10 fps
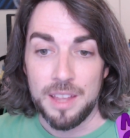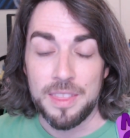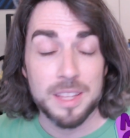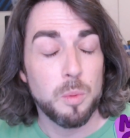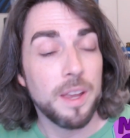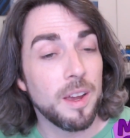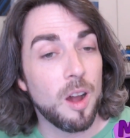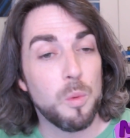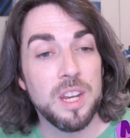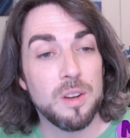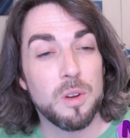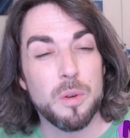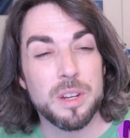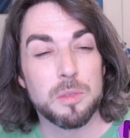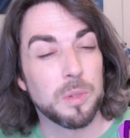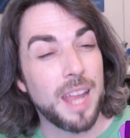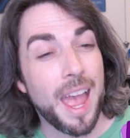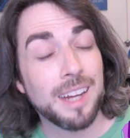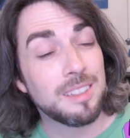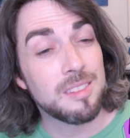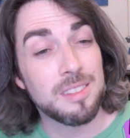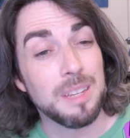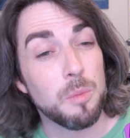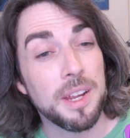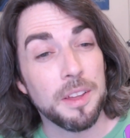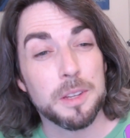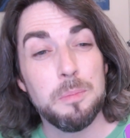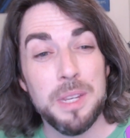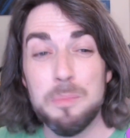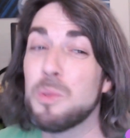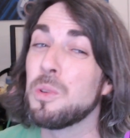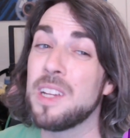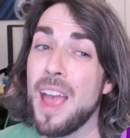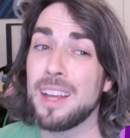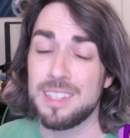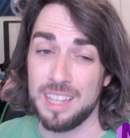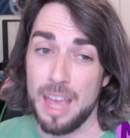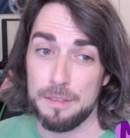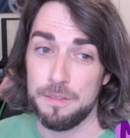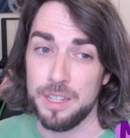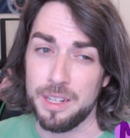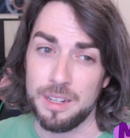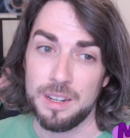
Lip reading: And that's why we don't always react the same way other people react to caffeine.